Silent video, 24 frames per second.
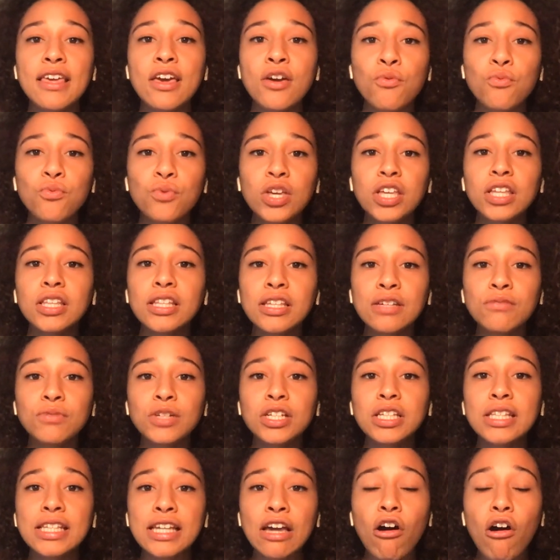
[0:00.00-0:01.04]
it really,
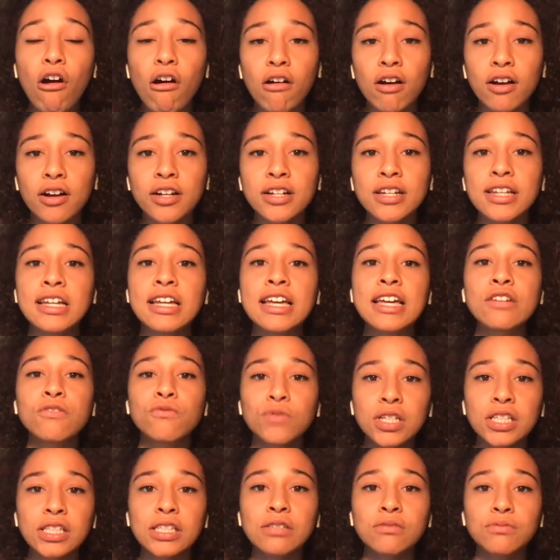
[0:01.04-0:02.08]
really hard and
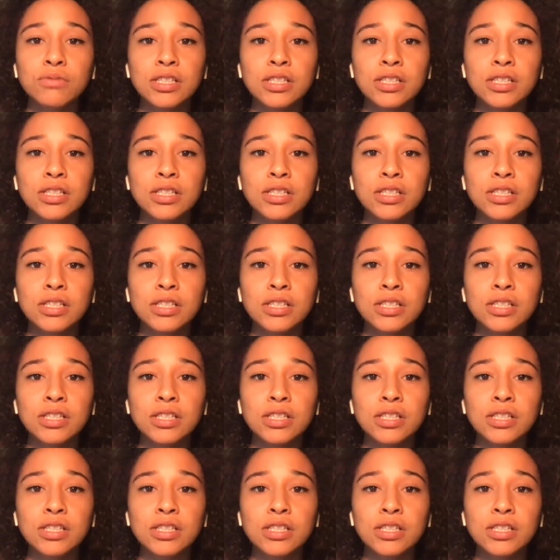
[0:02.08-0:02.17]
really,